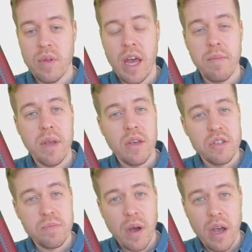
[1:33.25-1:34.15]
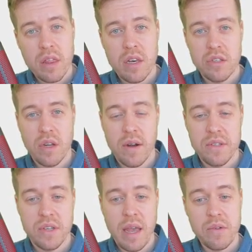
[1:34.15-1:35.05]
And because Python
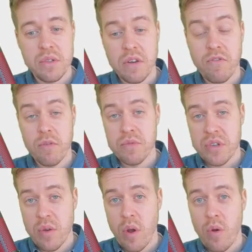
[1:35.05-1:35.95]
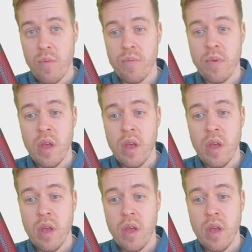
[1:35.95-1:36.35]
starts counting from zero,